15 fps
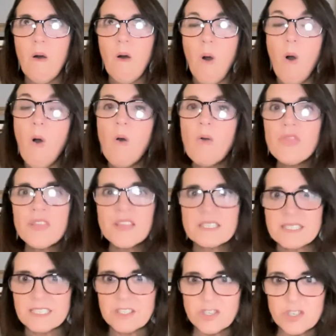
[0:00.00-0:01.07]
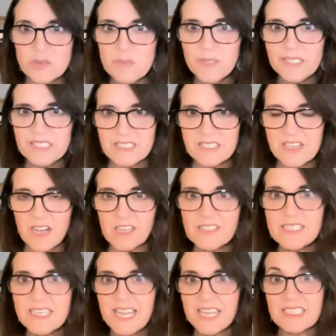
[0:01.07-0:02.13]
all things that should be
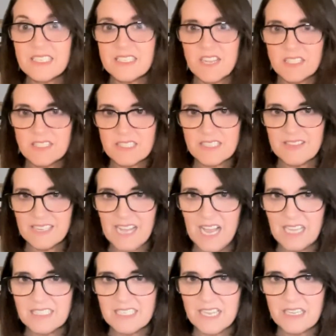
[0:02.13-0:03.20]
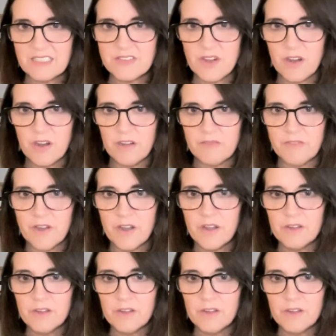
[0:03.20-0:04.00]
discussed, and discussed in the context of